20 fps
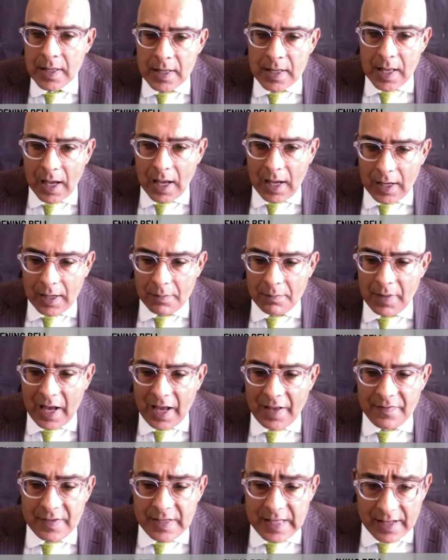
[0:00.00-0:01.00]

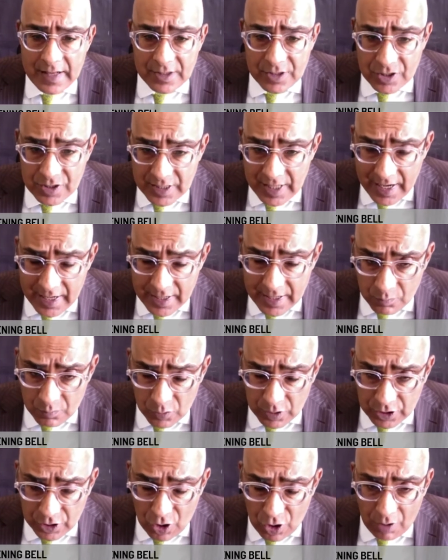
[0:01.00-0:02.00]
And then to say
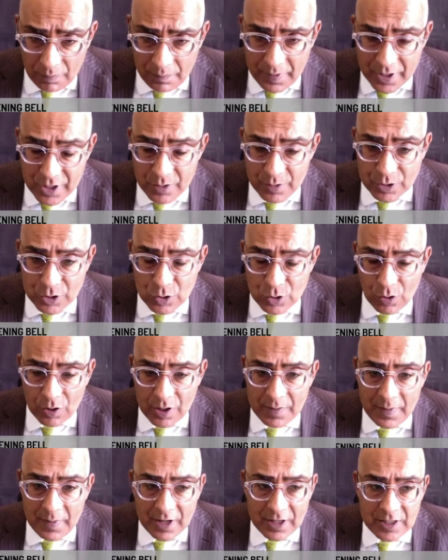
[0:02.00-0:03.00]
with copper, you were talking
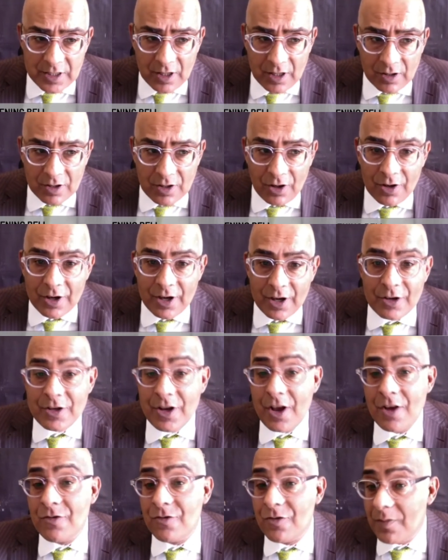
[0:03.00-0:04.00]
about DR Congo,
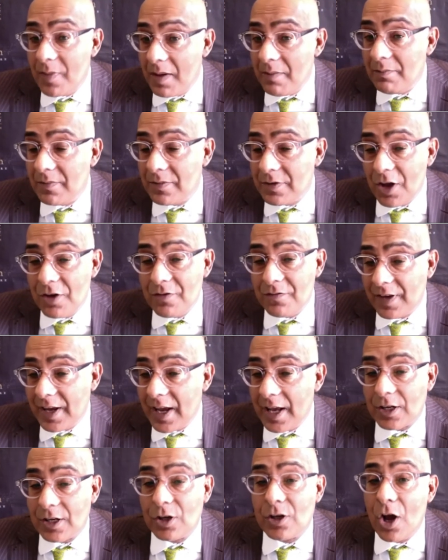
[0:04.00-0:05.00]
don't
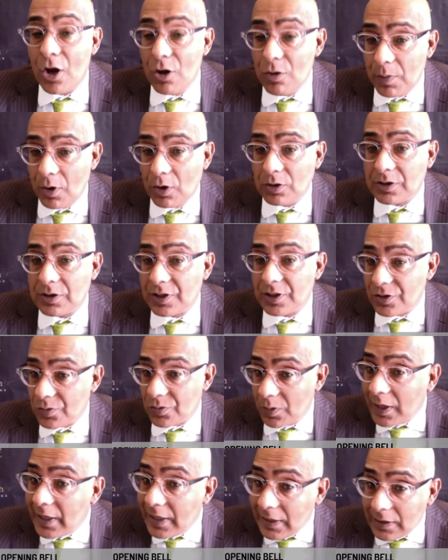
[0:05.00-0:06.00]
forget cobalt as
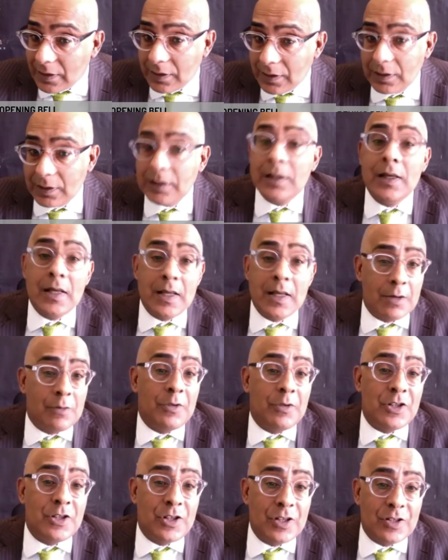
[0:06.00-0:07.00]
well,
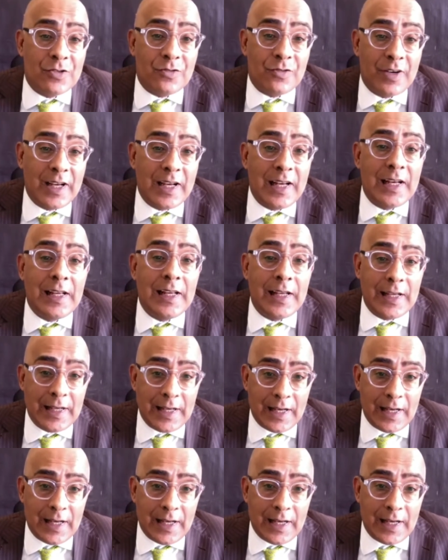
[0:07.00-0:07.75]
which is really